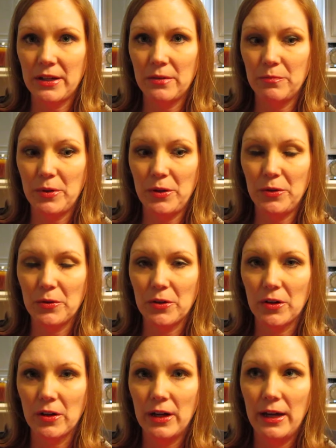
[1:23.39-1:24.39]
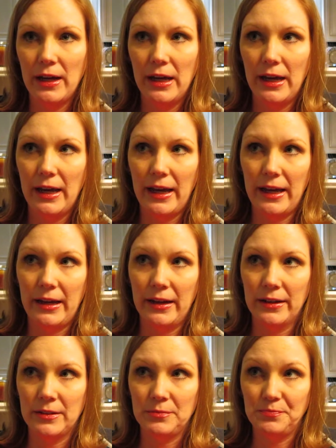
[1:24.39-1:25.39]
computer,
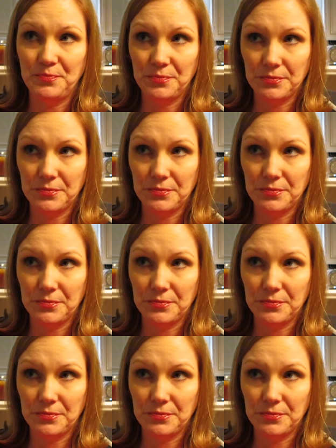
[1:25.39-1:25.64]
and